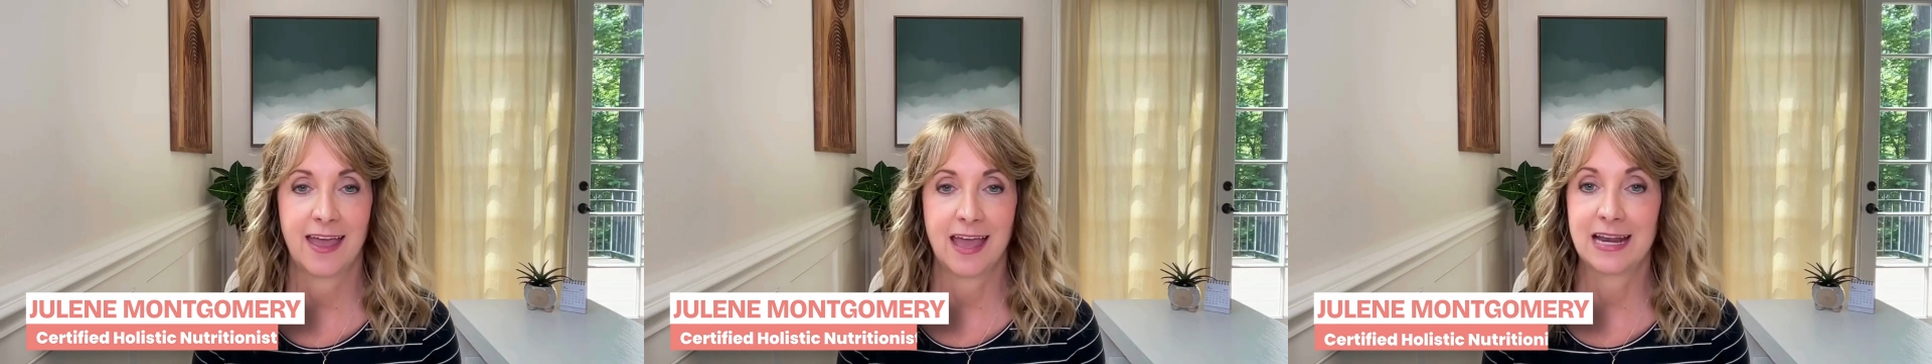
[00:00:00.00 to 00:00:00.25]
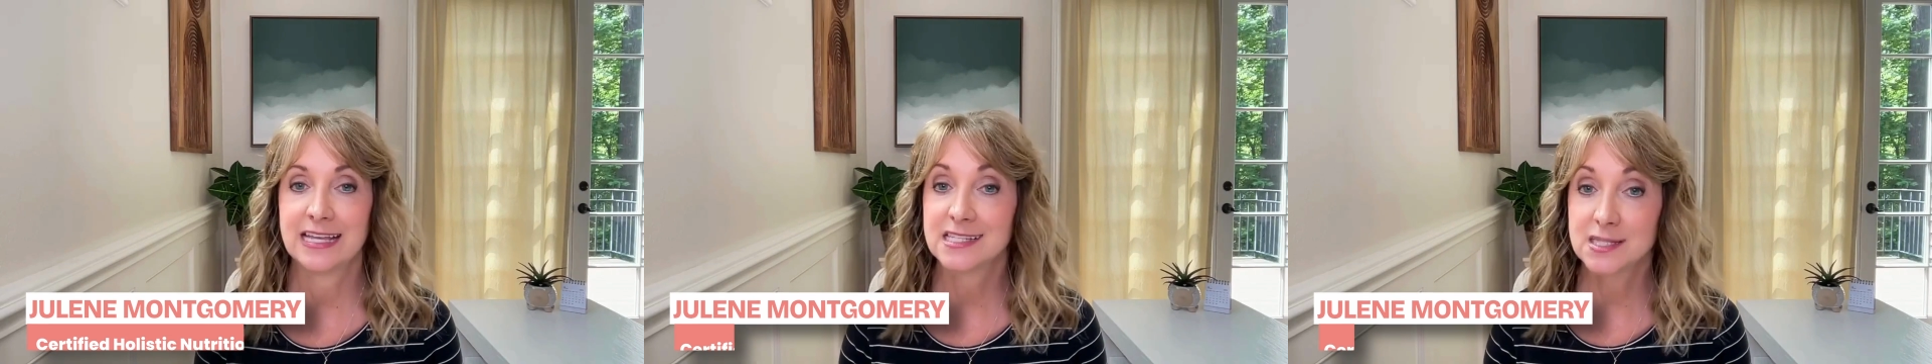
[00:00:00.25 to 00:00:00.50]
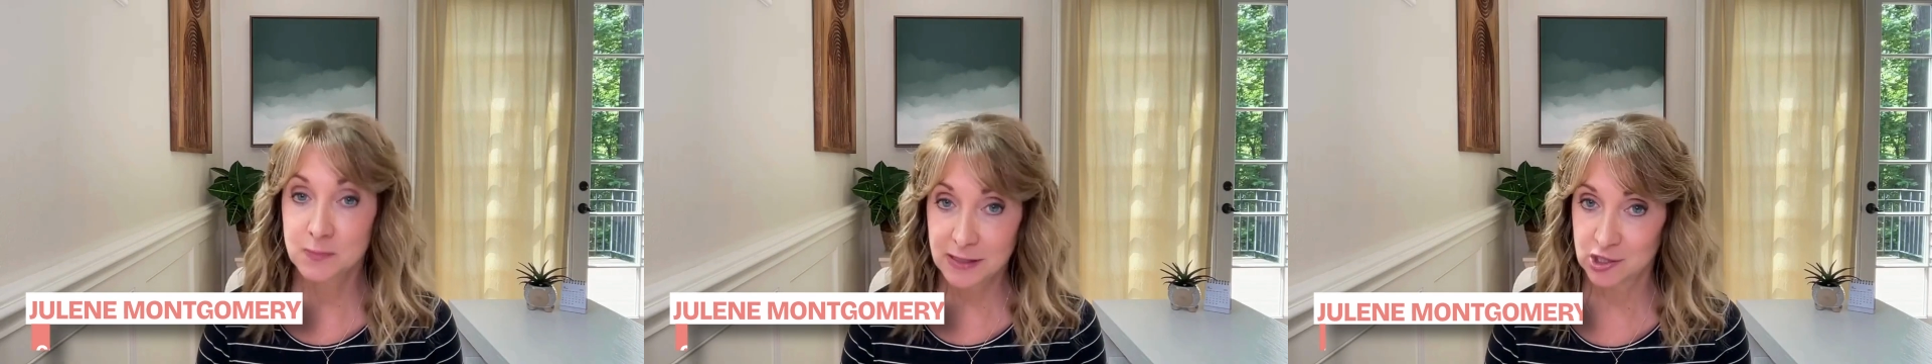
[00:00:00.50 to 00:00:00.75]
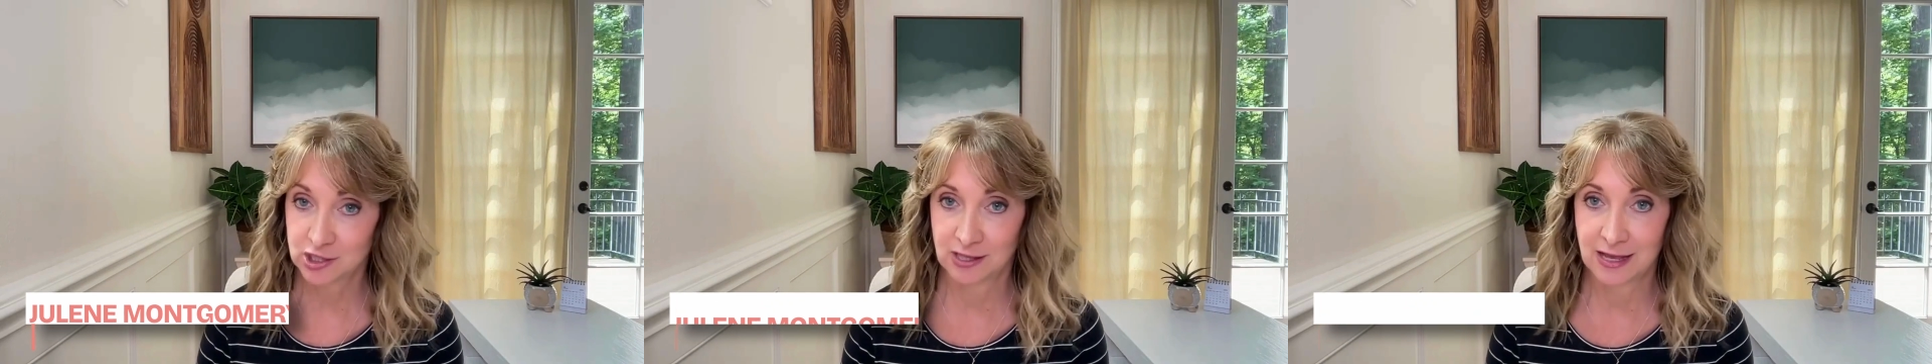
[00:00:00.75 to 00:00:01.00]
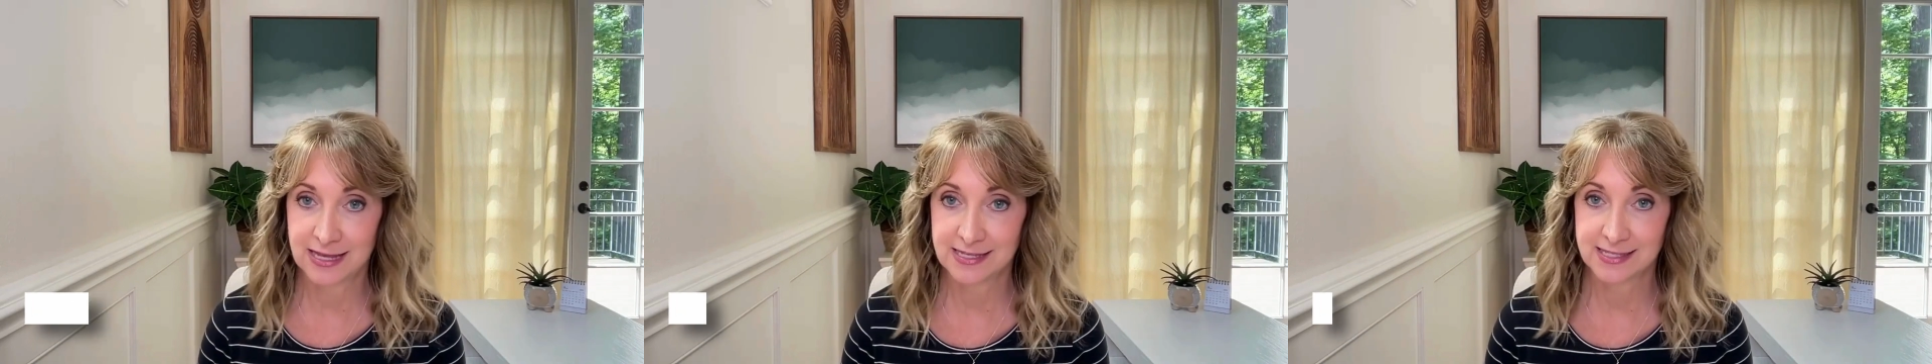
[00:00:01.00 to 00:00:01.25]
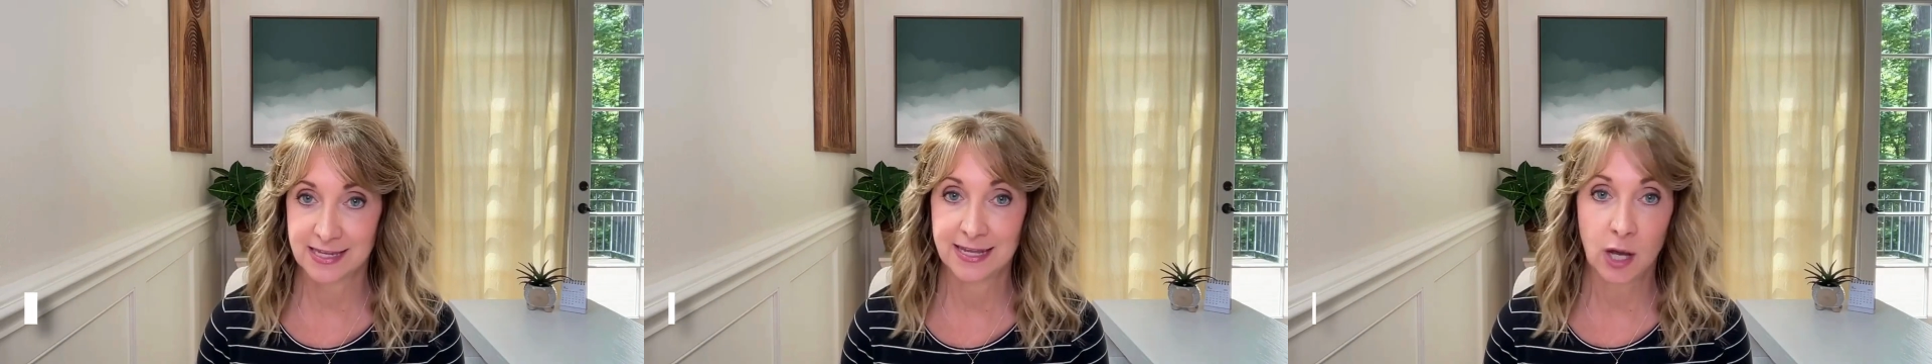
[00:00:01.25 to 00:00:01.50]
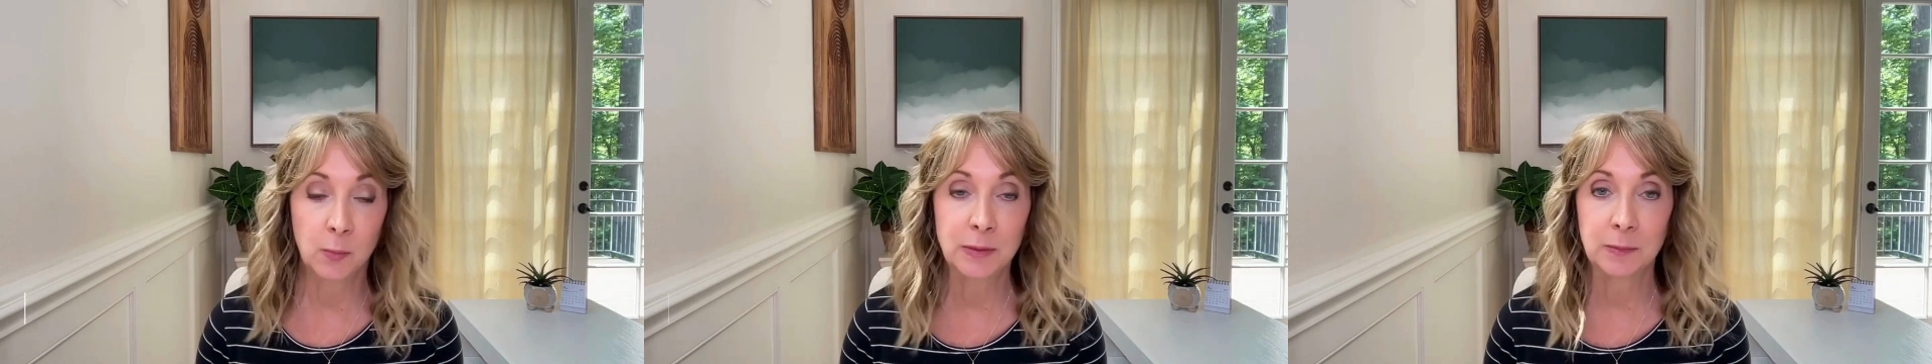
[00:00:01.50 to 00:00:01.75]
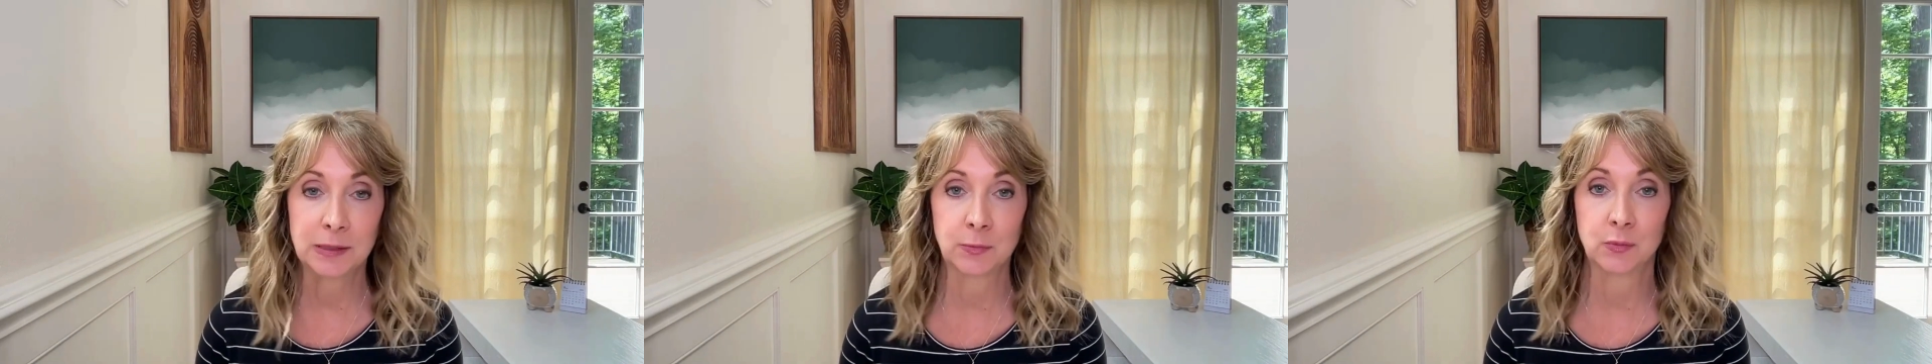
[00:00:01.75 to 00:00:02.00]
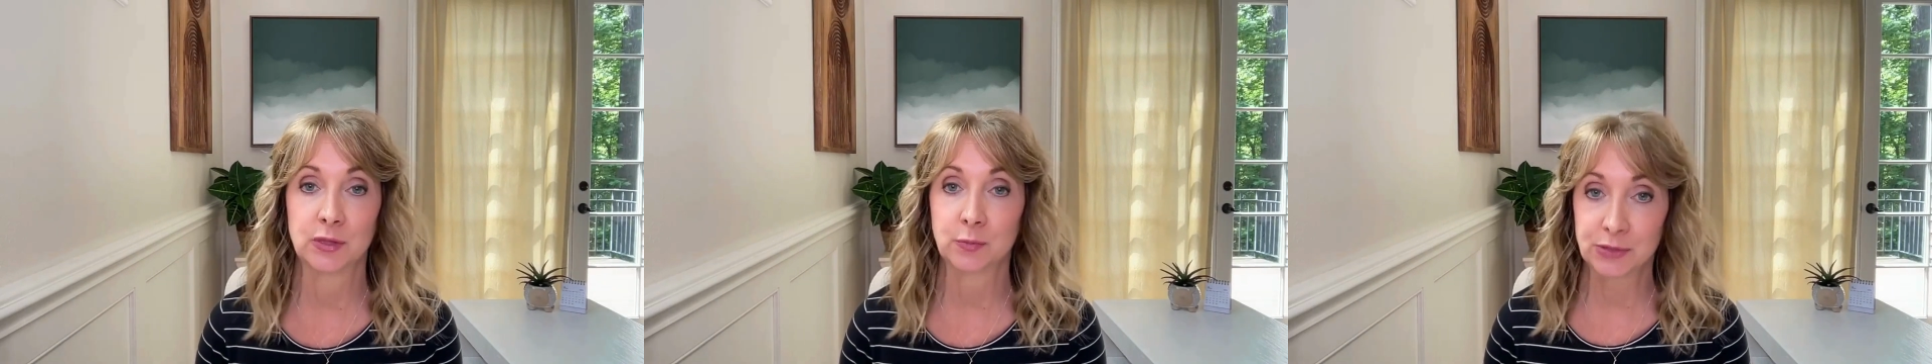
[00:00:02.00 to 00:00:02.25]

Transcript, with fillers: and I specialize in helping people with